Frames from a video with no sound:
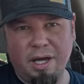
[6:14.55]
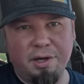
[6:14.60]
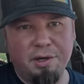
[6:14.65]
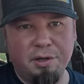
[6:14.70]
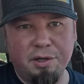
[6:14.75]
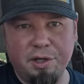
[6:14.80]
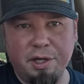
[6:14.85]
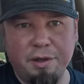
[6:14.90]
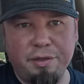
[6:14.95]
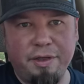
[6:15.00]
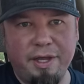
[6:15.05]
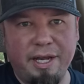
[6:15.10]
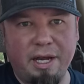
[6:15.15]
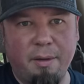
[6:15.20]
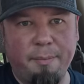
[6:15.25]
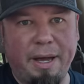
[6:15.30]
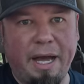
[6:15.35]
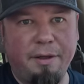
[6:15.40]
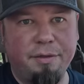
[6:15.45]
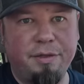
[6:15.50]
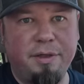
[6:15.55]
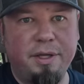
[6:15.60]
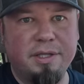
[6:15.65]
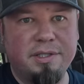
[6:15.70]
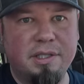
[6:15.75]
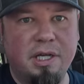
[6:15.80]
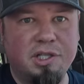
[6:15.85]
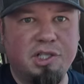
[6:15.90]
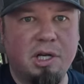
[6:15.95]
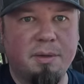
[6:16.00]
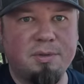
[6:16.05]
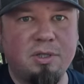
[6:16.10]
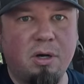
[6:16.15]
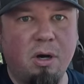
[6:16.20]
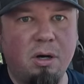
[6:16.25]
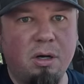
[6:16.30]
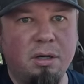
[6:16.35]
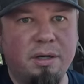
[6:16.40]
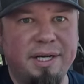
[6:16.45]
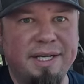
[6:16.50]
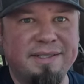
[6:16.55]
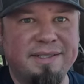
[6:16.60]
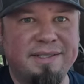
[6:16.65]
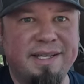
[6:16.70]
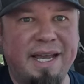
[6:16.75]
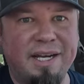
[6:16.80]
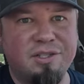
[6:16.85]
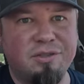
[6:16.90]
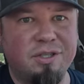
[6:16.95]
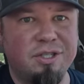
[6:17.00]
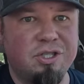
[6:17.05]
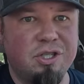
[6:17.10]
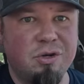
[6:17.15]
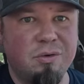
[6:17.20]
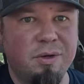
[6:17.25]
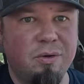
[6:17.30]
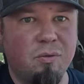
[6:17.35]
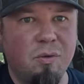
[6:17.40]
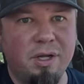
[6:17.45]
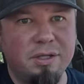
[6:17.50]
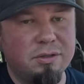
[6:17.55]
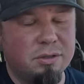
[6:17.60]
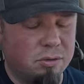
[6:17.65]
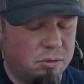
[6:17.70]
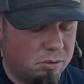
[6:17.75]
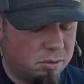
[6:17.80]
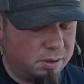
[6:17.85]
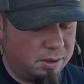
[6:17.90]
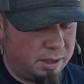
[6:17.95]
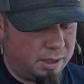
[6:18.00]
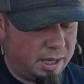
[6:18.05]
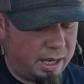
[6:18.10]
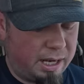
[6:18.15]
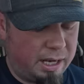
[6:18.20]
Another good thing about this jump starter is it's actually a two-in-one tool.